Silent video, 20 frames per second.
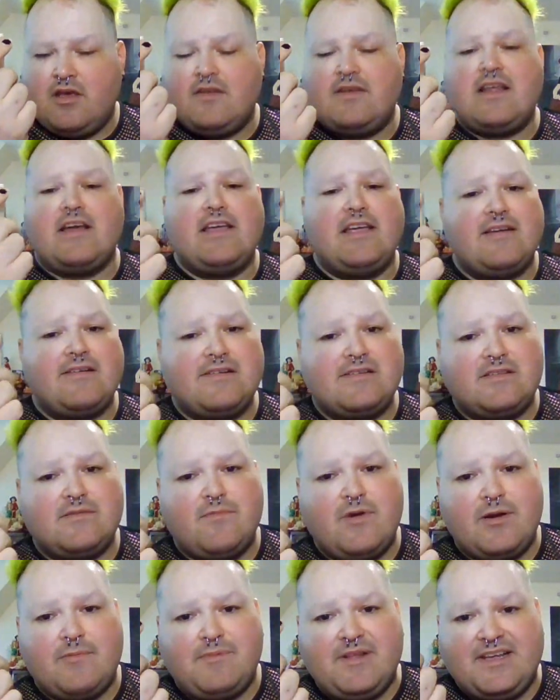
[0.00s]
Now here's the
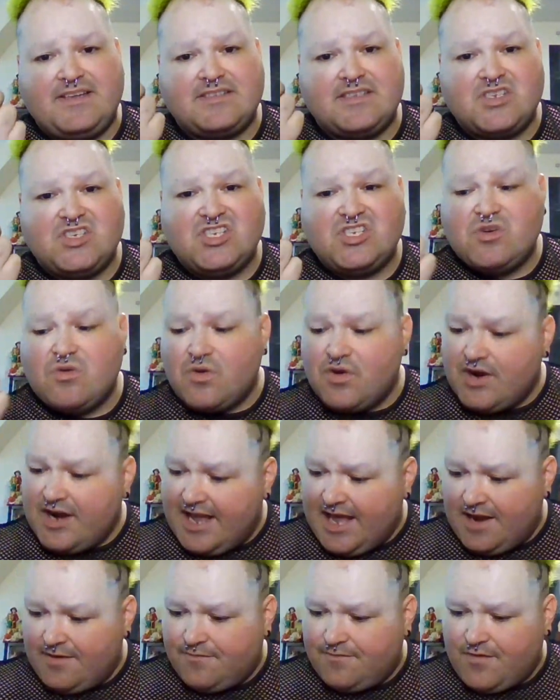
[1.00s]
weird place. The store
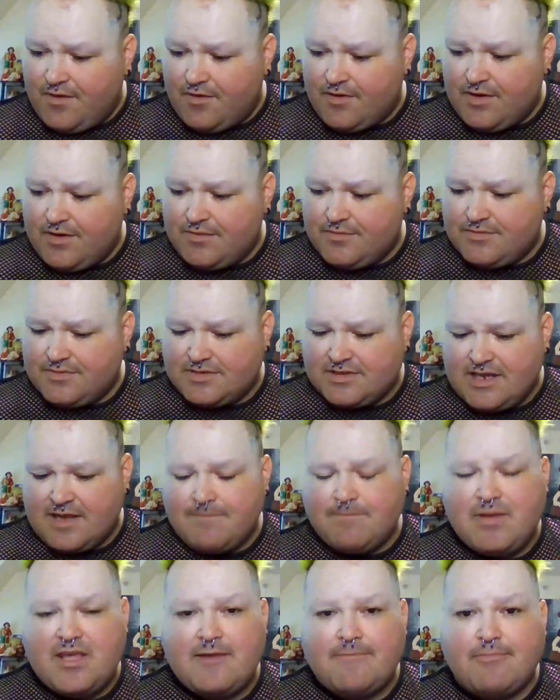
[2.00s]
had photos of
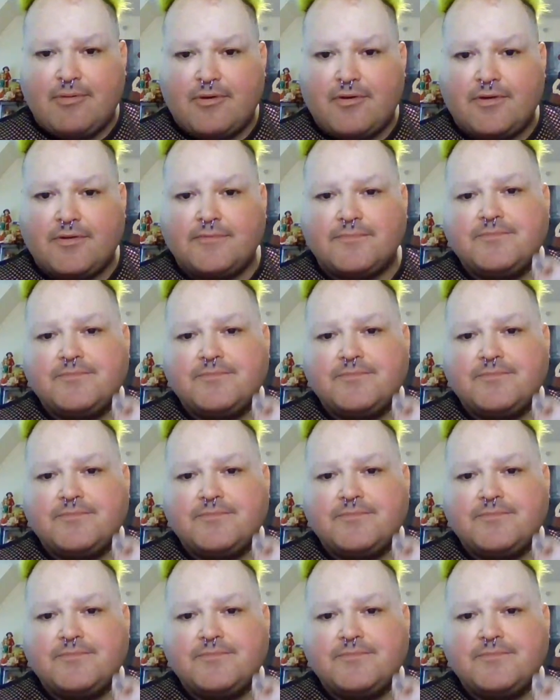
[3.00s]
people